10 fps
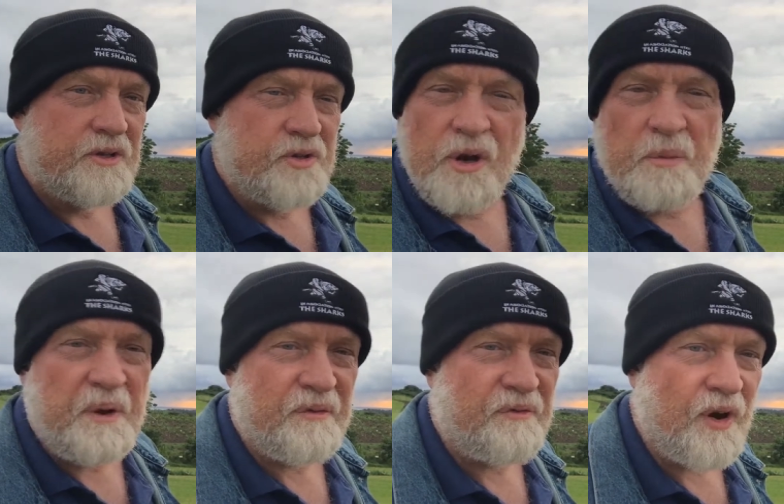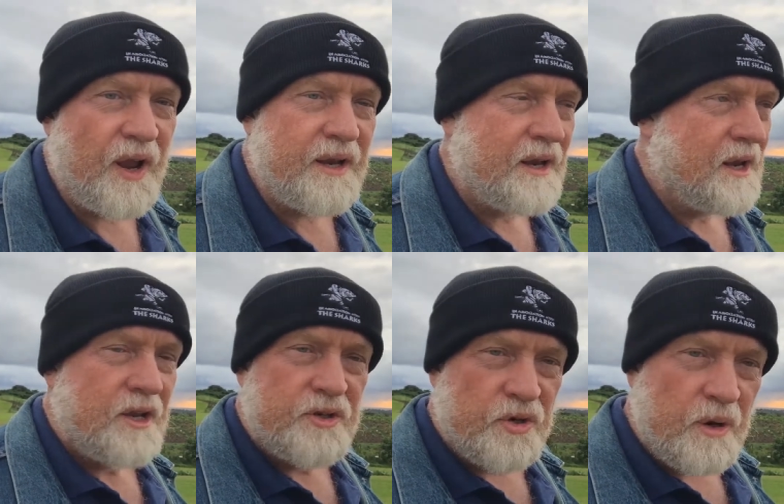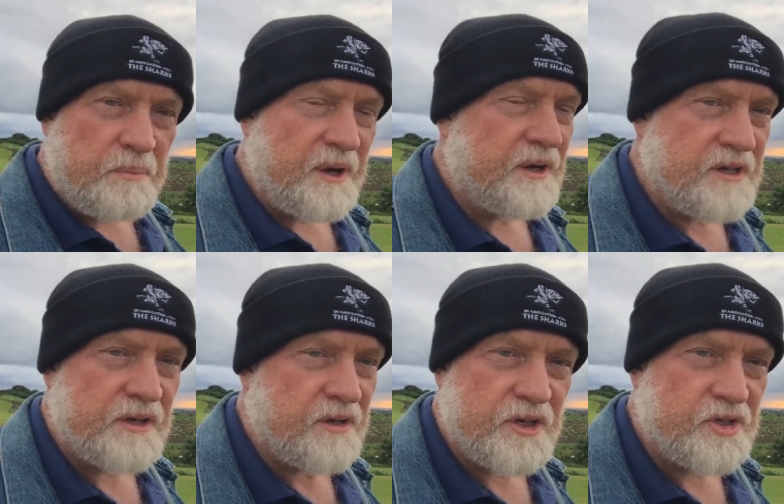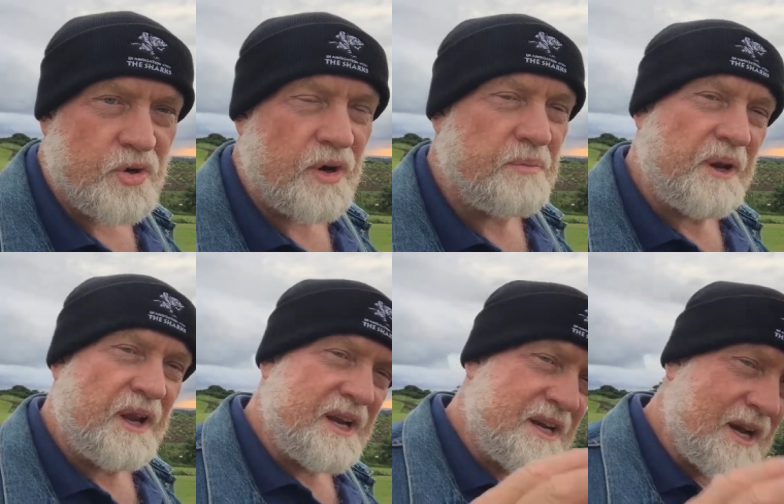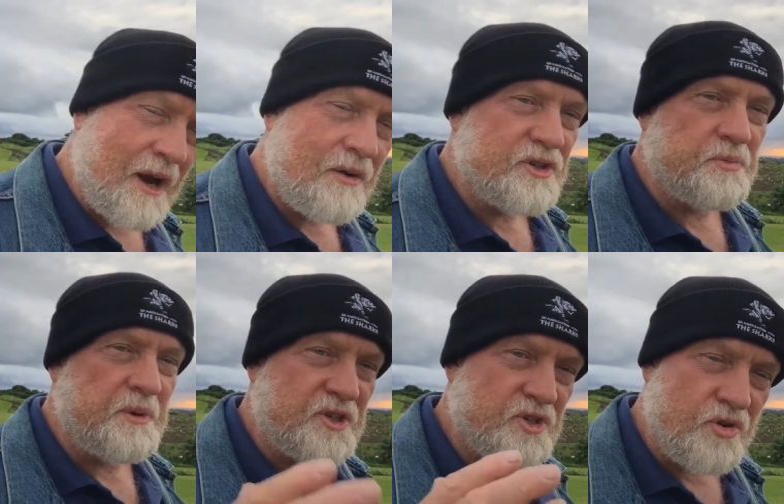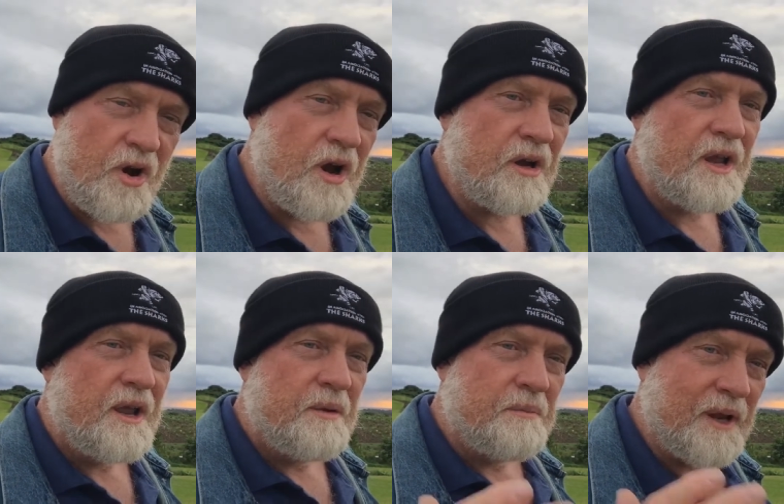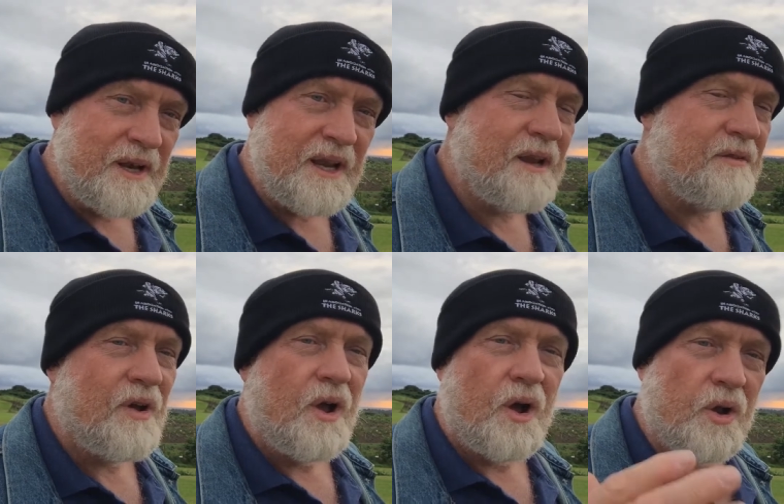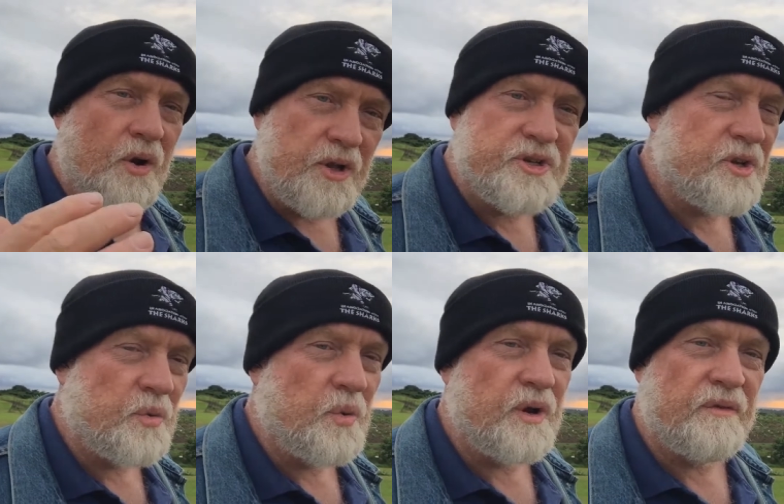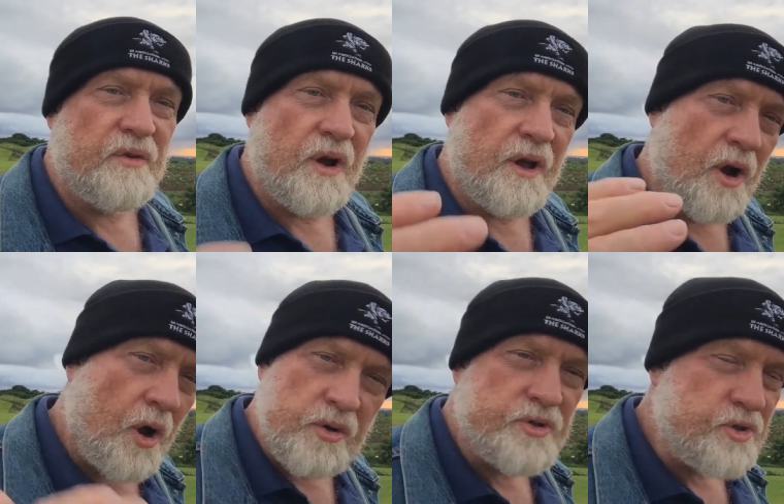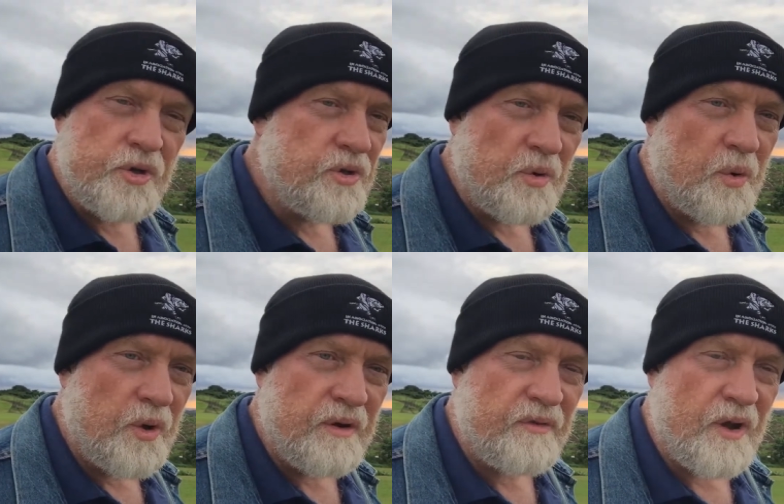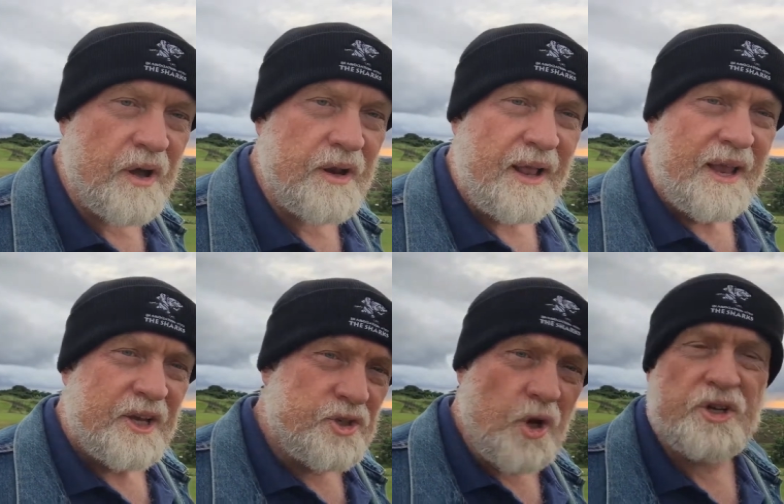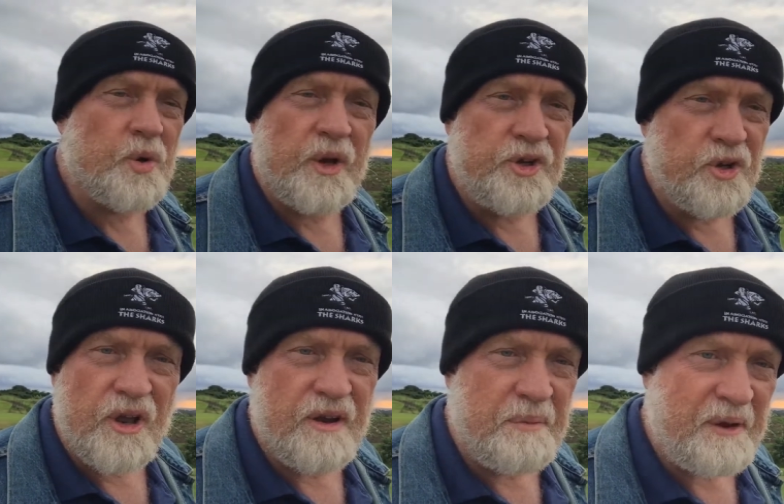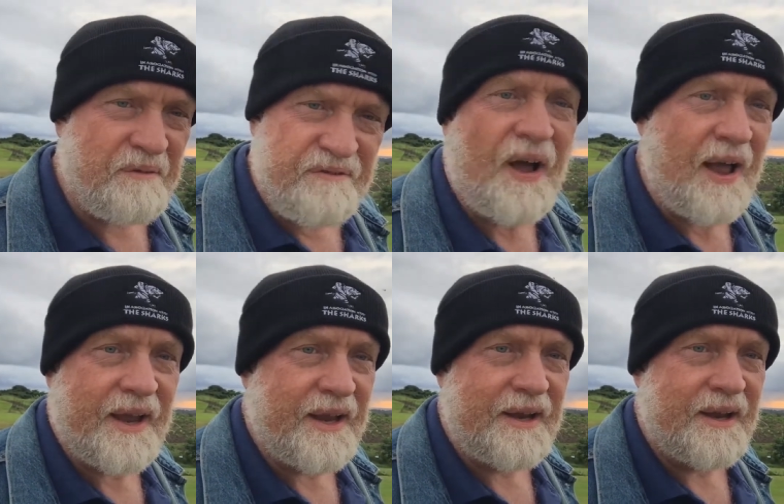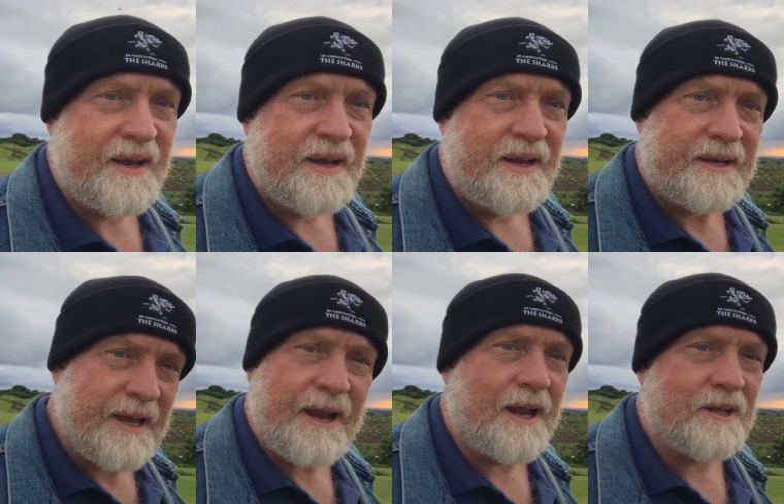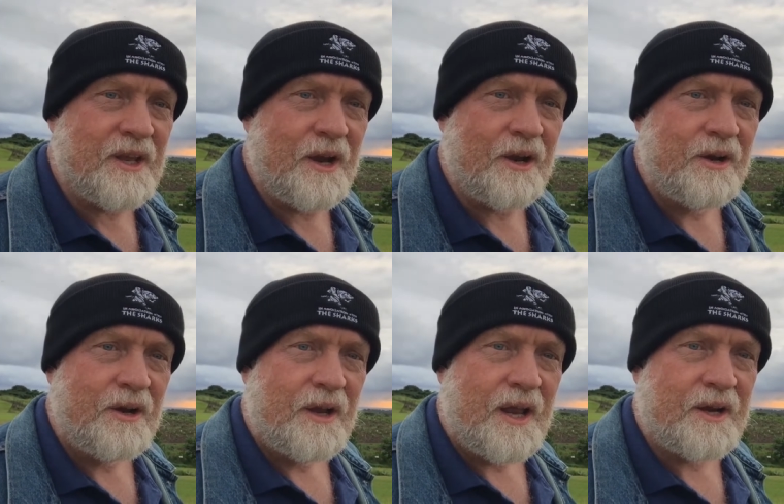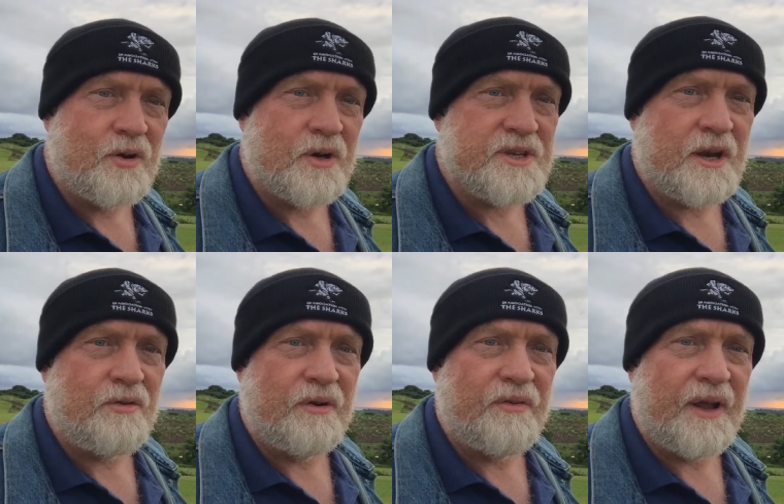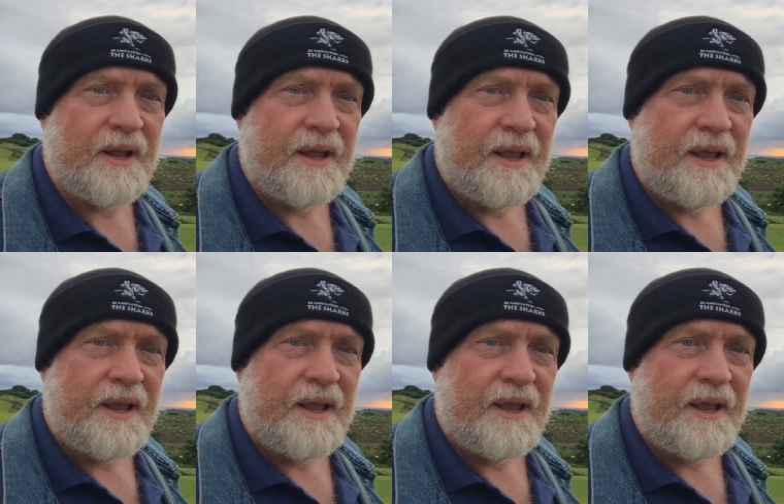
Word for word: Do not be afraid. Do not be destroyed. Be encouraged. Be strong. Believe. Hold on to the word of God. Hold to the word of God. Joshua, you're going to be fine. Get out there and cross that river.